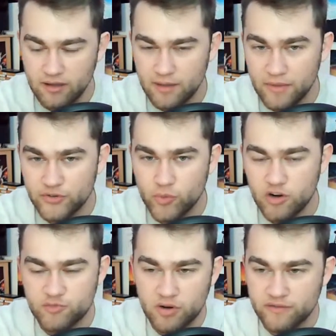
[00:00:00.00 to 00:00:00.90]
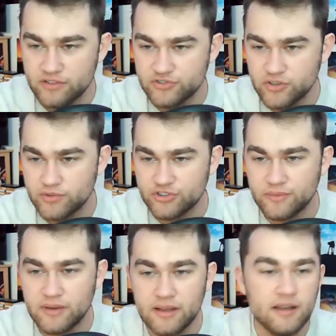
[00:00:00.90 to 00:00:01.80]
I might do a watch party for the new Star Wars
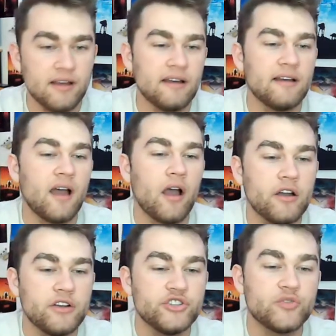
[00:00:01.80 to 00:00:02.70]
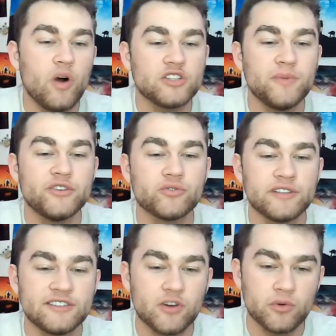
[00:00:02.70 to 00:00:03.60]
show. You should watch Major
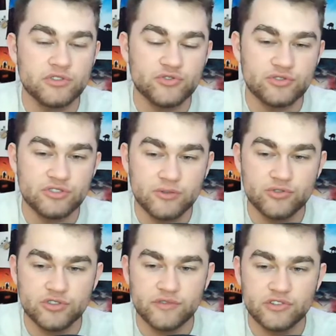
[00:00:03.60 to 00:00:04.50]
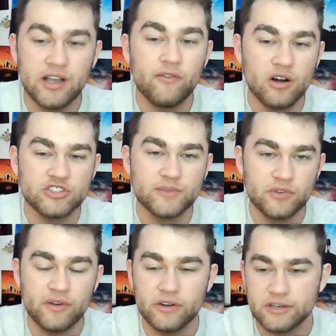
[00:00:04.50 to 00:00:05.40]
Lee's Star Wars sequel trilogy videos. I've watched them.
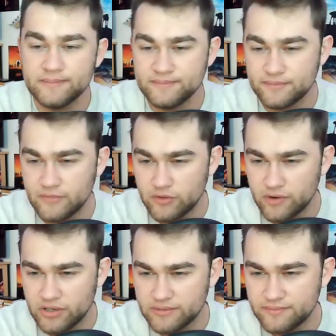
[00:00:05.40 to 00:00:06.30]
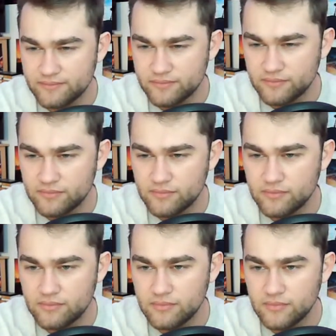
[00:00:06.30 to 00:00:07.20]
They're very good.
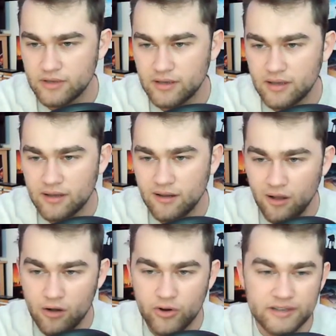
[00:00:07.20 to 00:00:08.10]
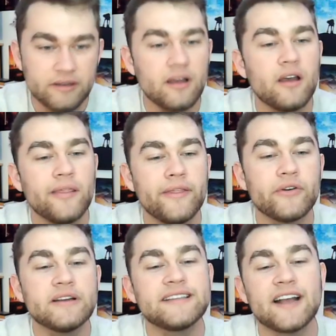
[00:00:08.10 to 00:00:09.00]
Oh, great.
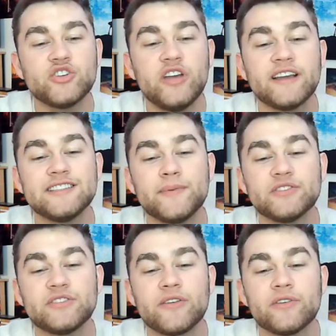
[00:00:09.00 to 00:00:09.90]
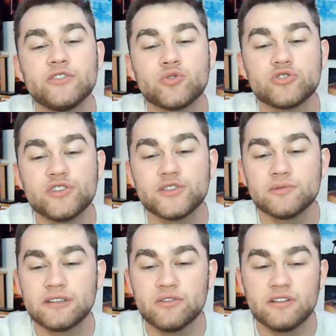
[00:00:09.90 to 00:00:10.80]
There is actually a conspiracy theory that George Lucas
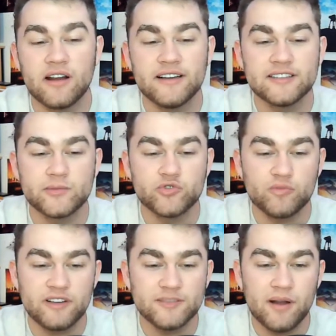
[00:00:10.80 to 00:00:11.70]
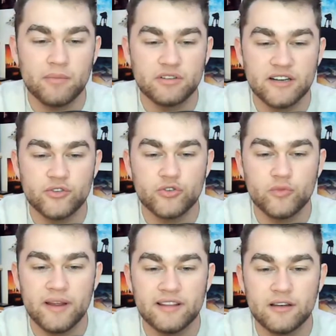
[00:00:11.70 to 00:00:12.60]
was killed in the 90s and was replaced by a pretender
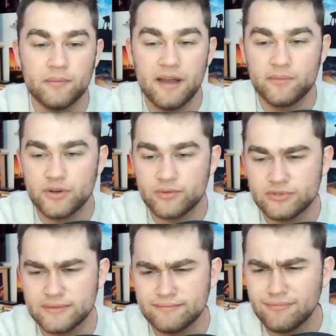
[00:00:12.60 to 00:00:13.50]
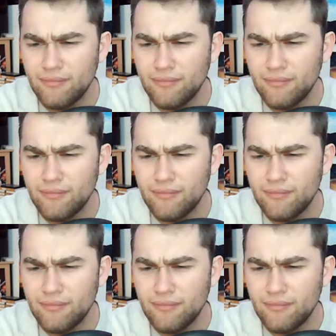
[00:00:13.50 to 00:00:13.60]
who made the bad prequels.